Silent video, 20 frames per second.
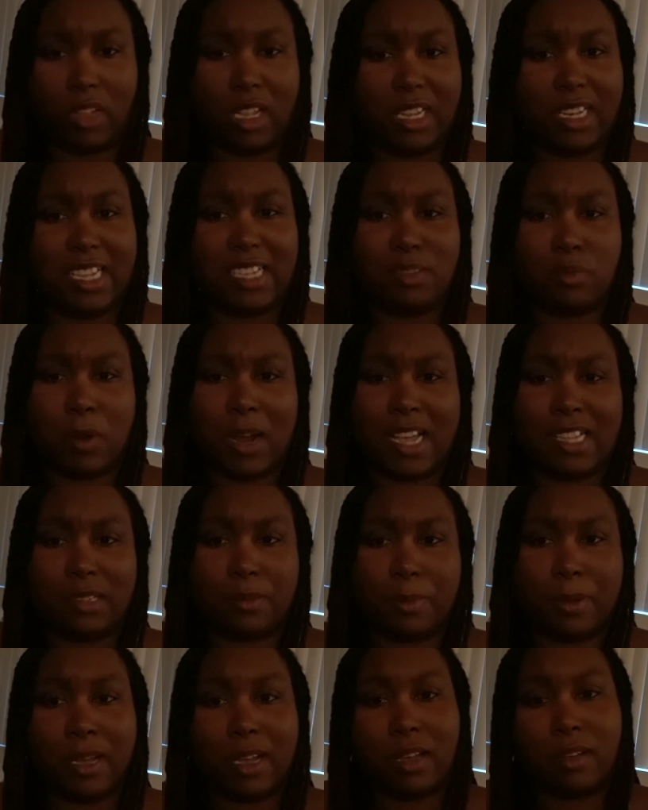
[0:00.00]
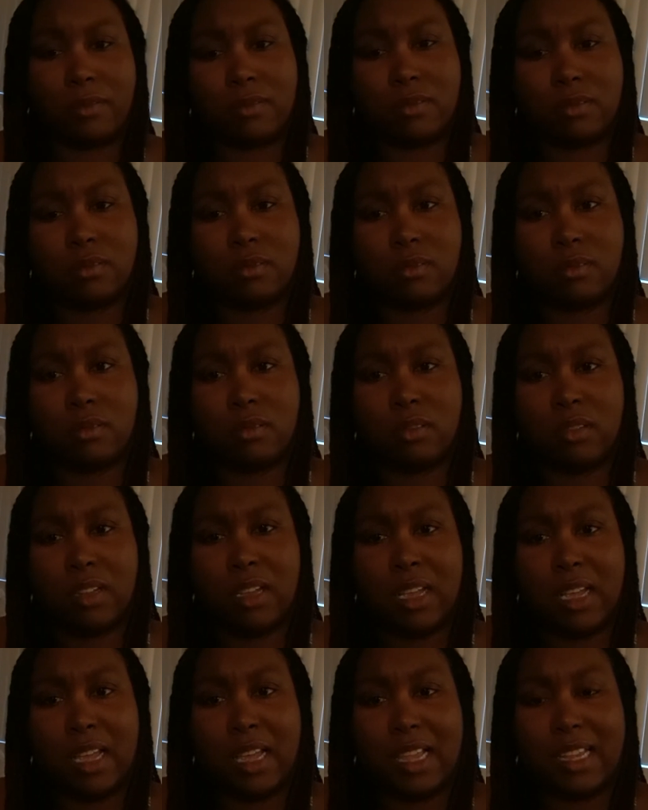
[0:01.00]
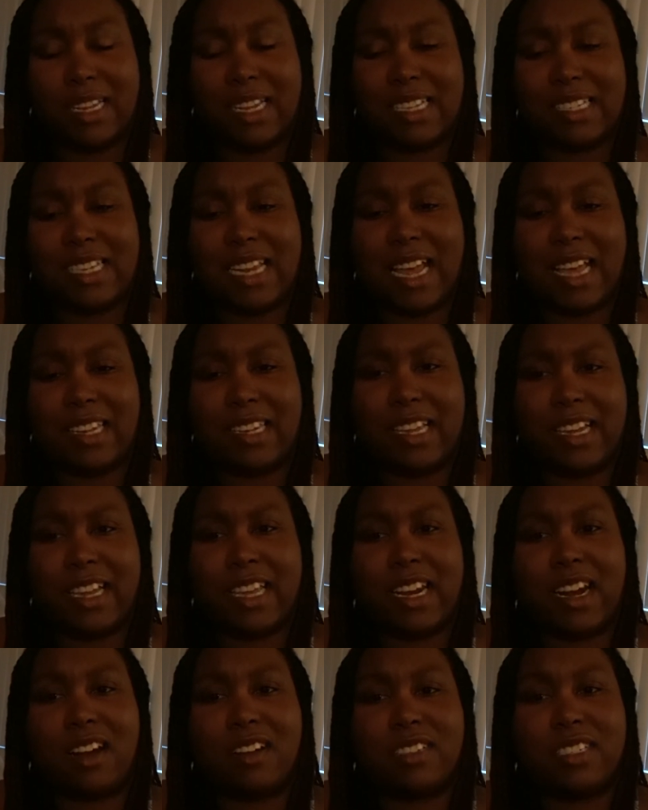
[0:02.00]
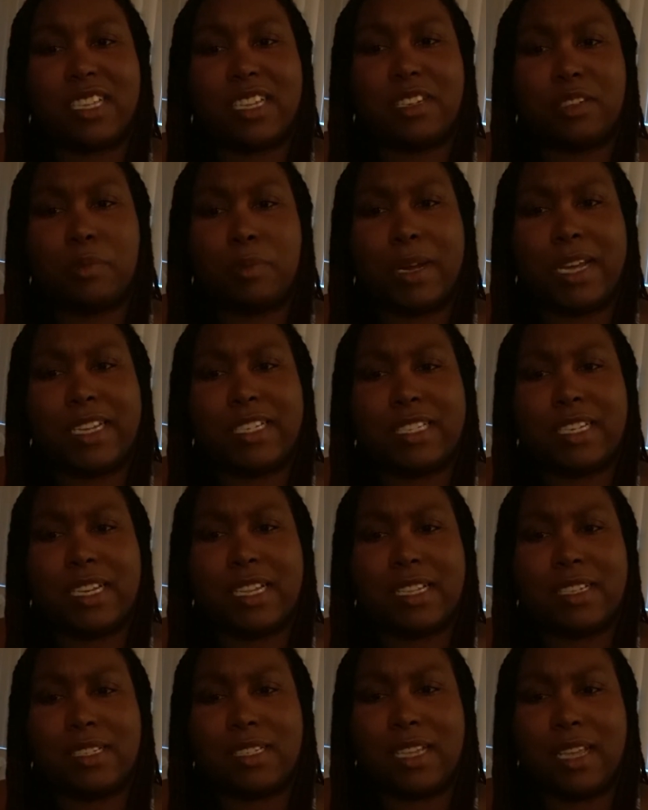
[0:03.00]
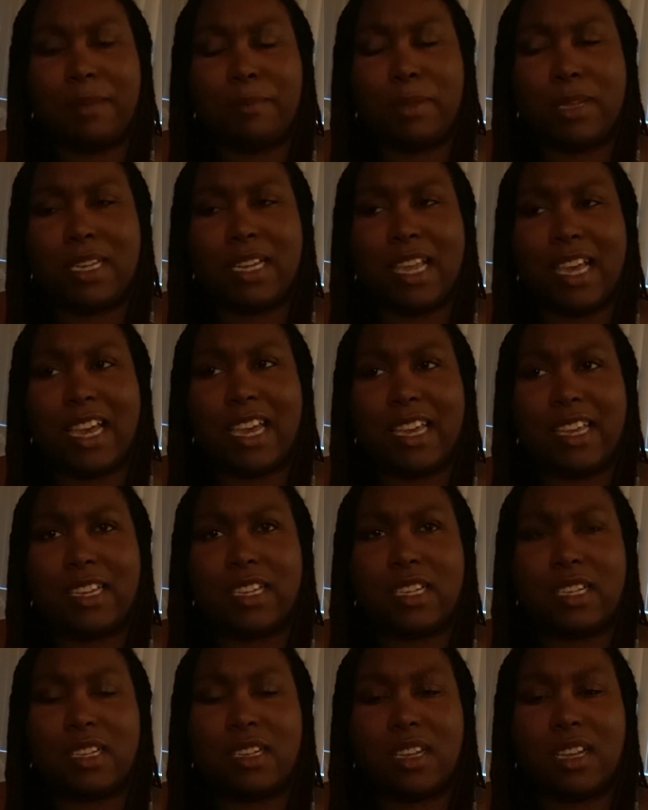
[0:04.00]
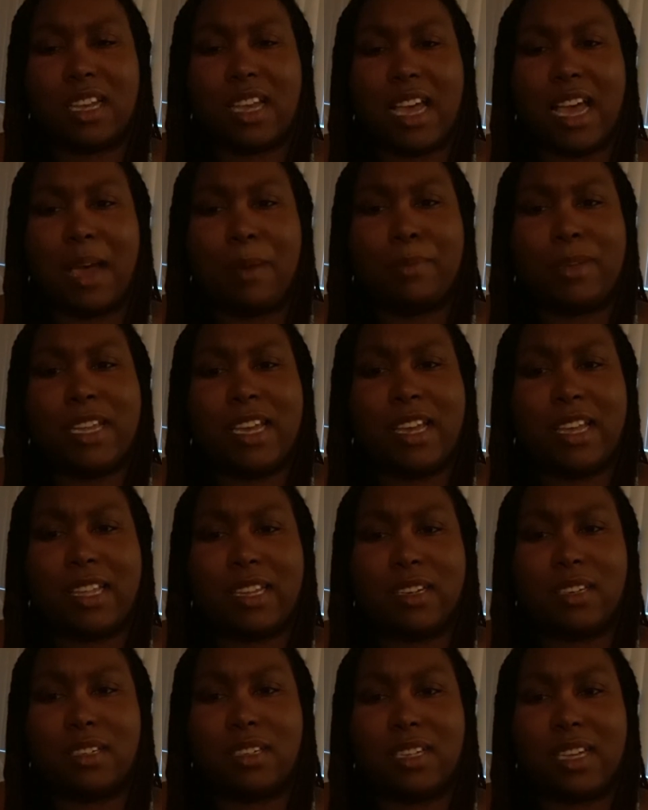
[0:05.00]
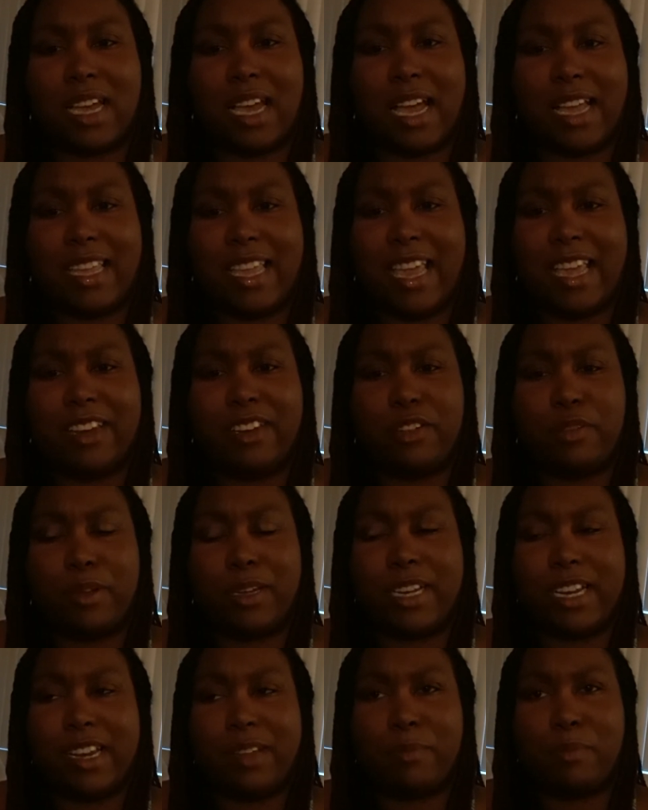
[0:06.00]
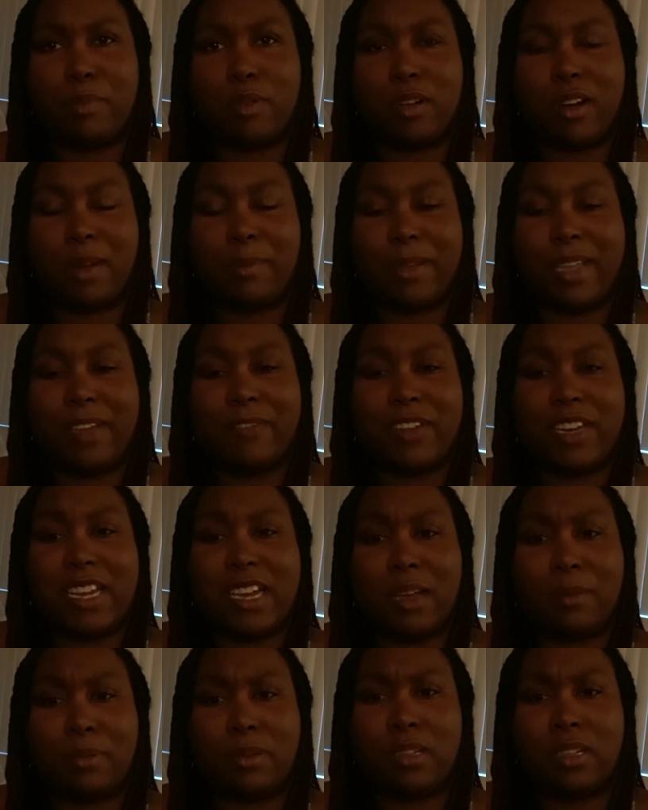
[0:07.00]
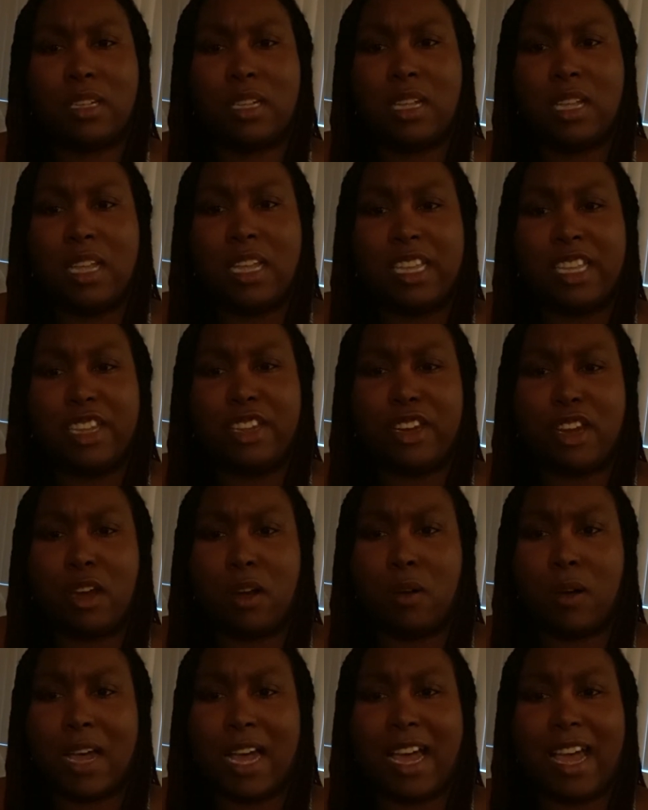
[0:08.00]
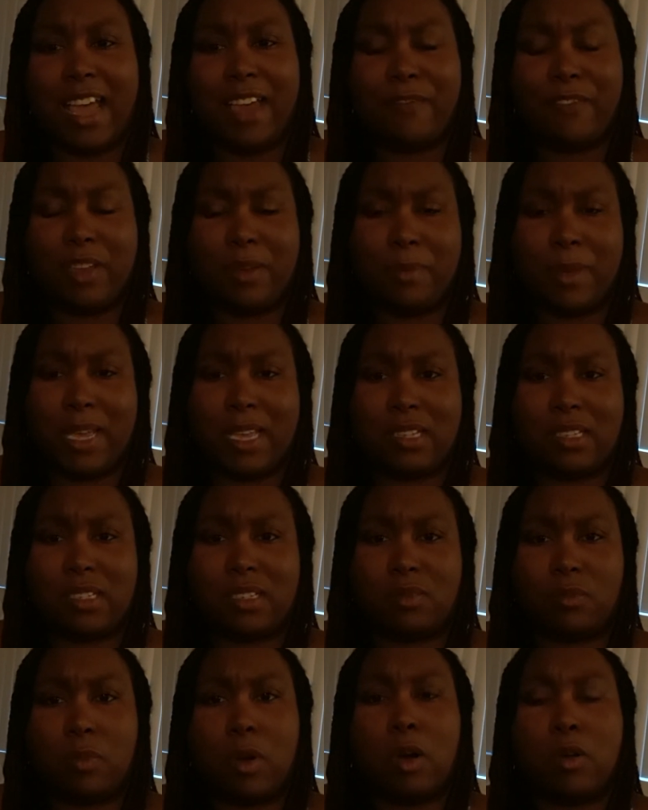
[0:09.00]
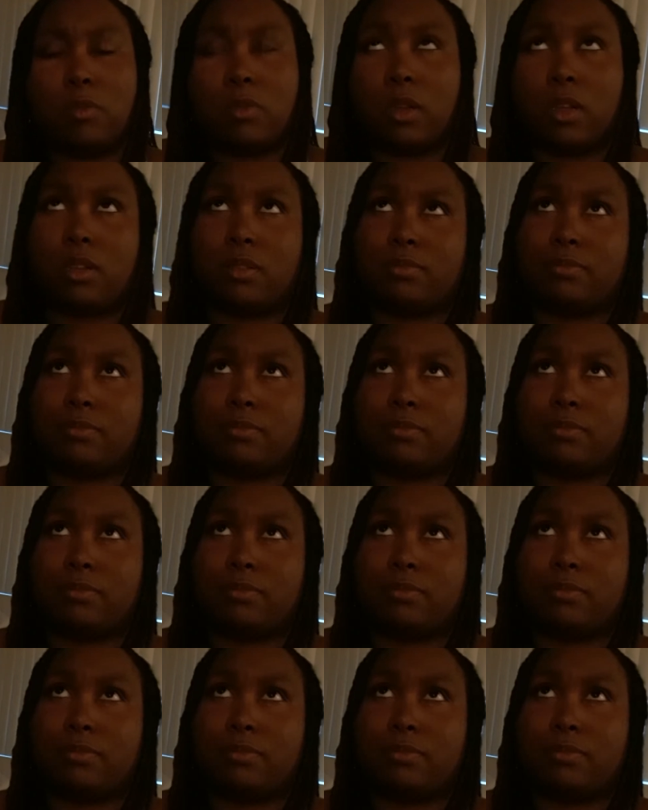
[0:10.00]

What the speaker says: Let's rise above. Let's not look at our situations and be like, I'm done. I can't do it anymore. I'm giving up. I have MS. Well,